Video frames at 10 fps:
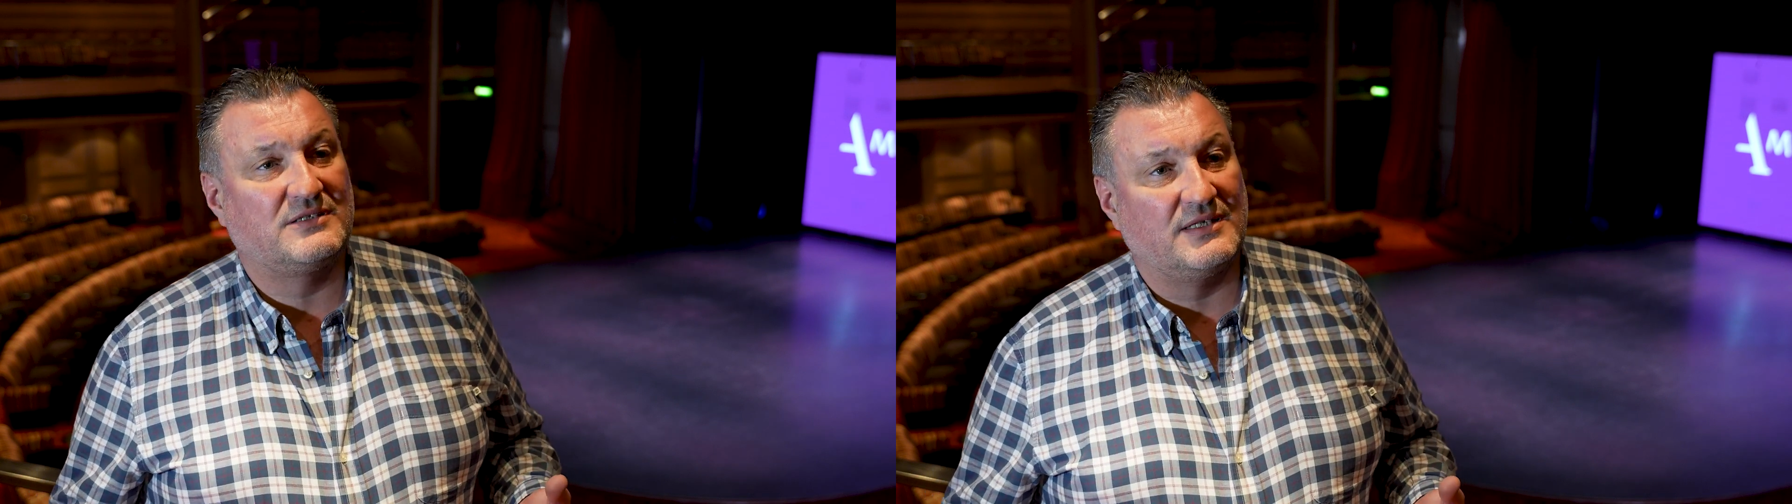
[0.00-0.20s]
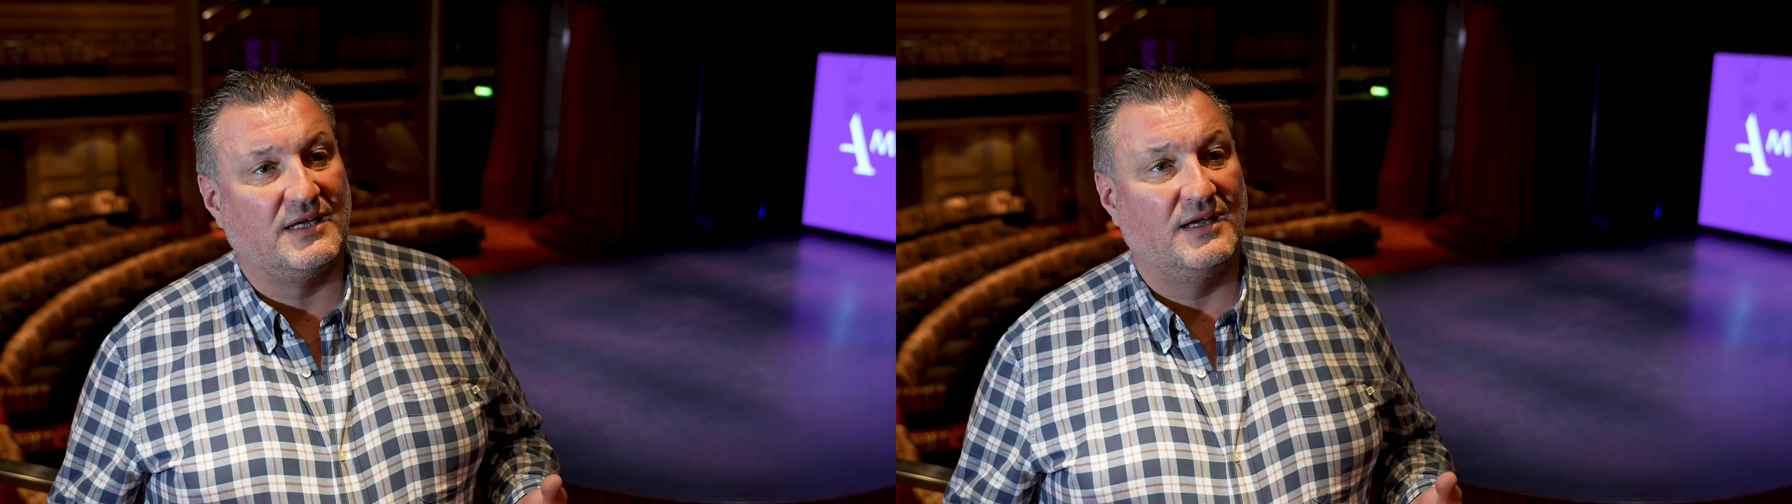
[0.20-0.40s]

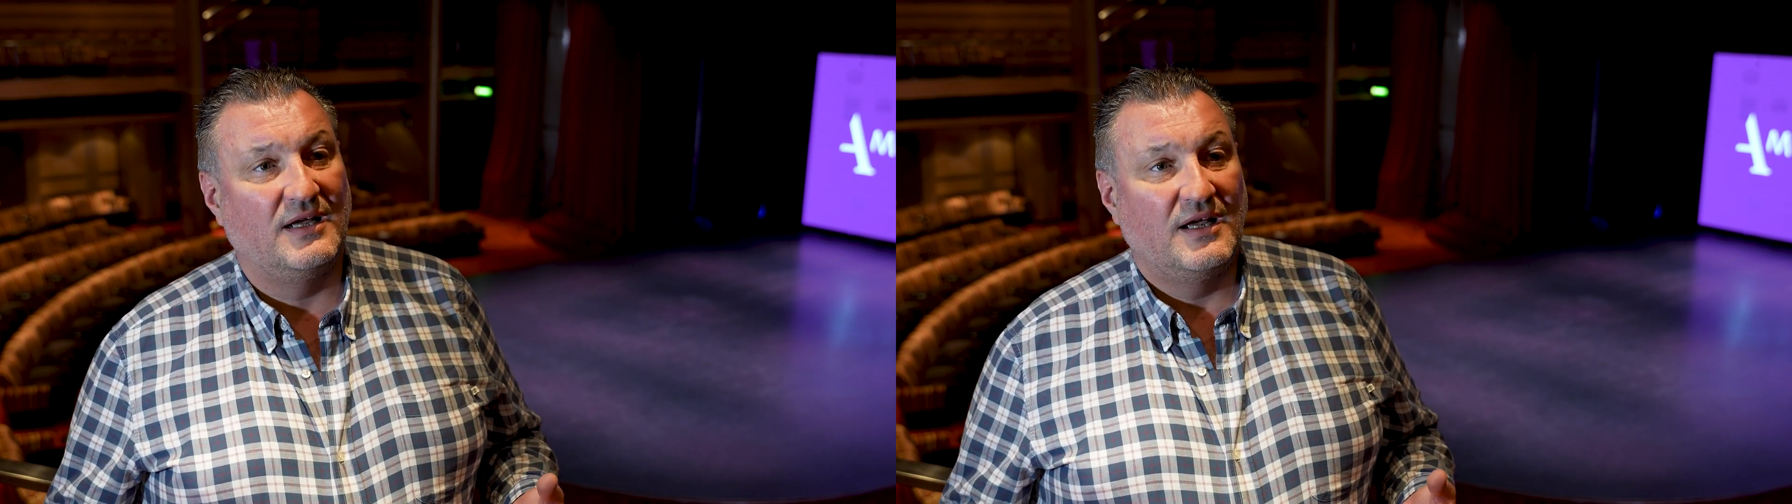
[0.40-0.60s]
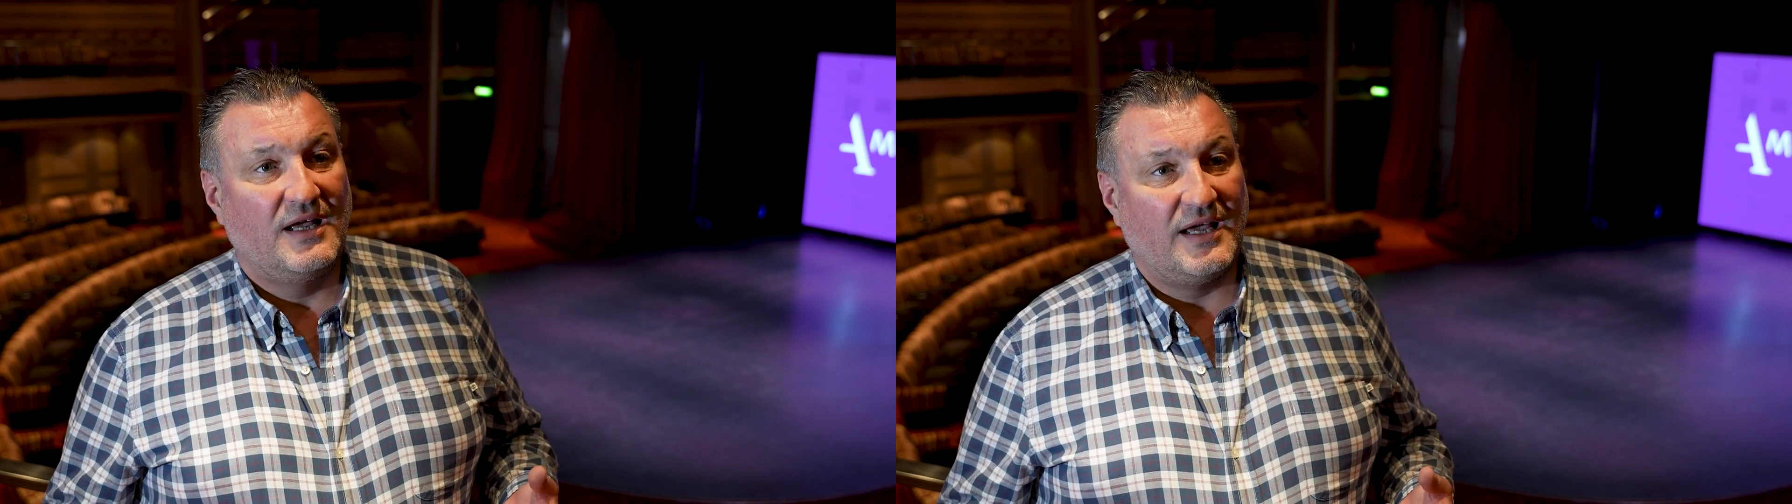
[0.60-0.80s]
see it
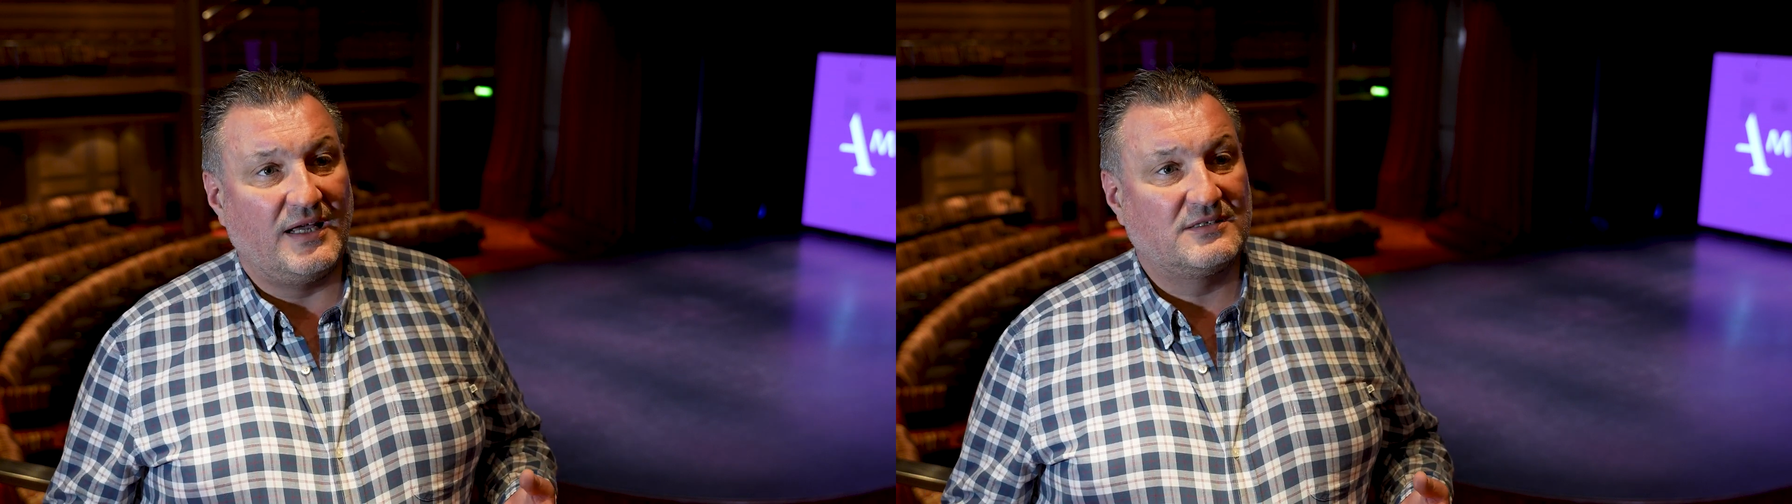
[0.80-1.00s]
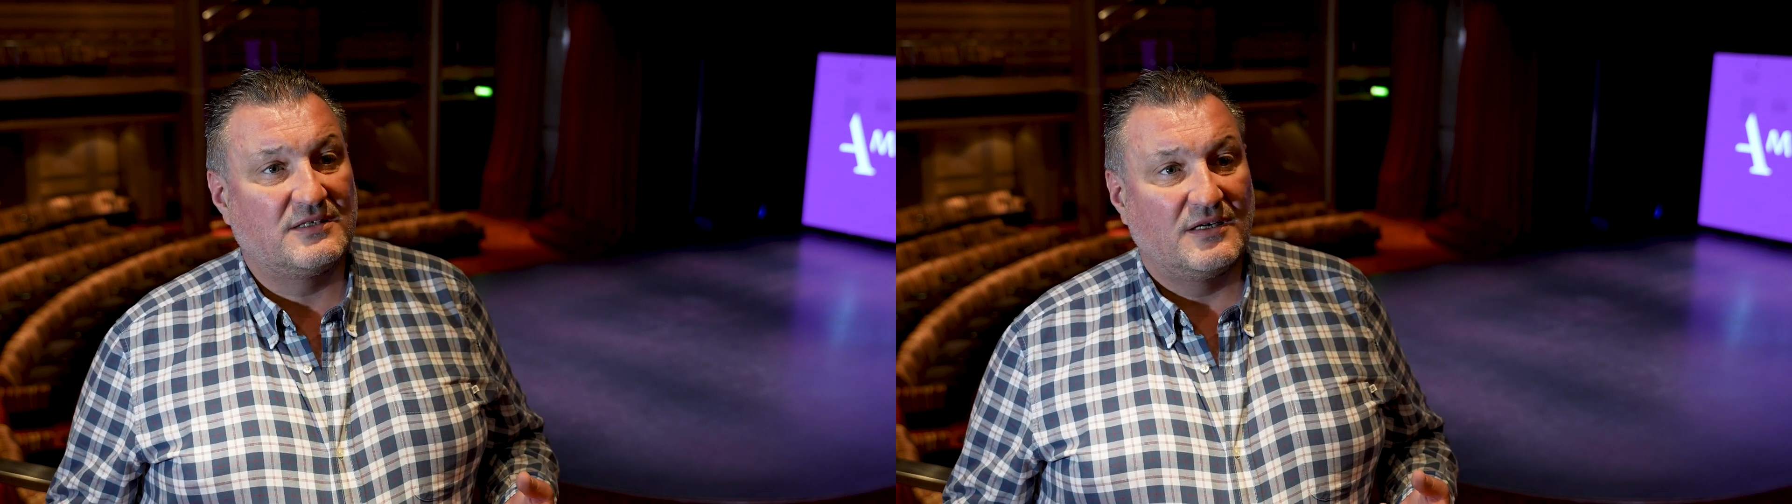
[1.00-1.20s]

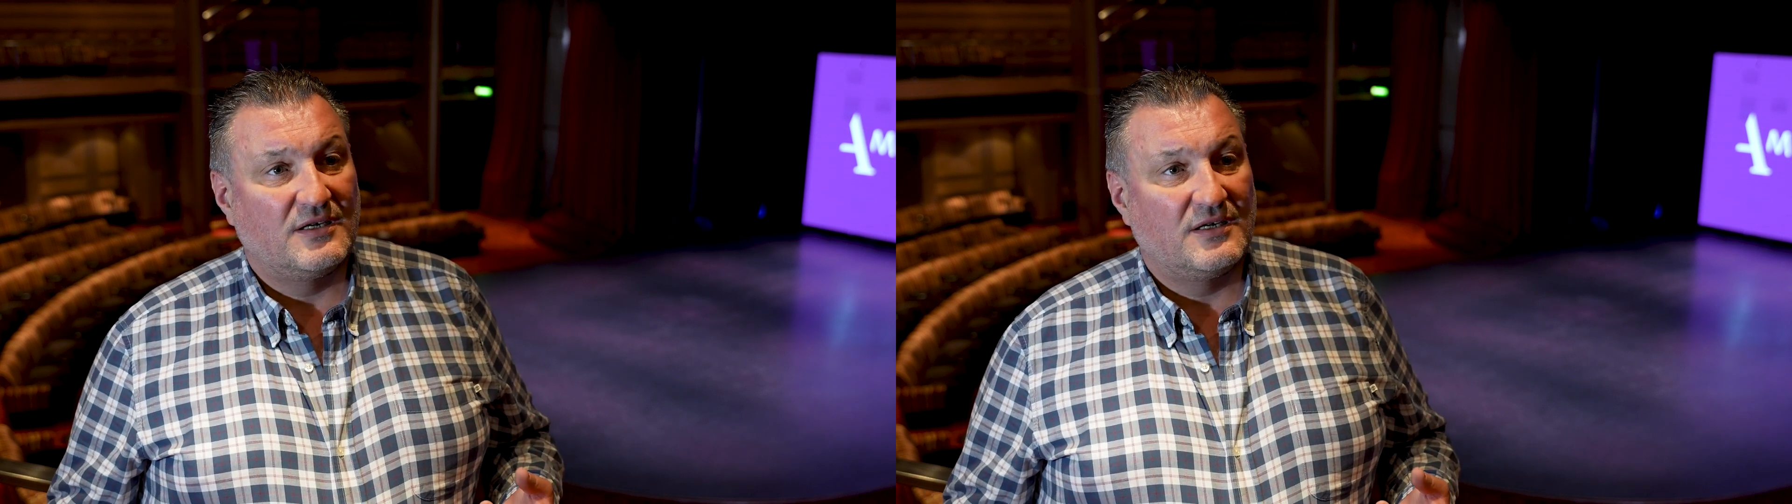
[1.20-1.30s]
is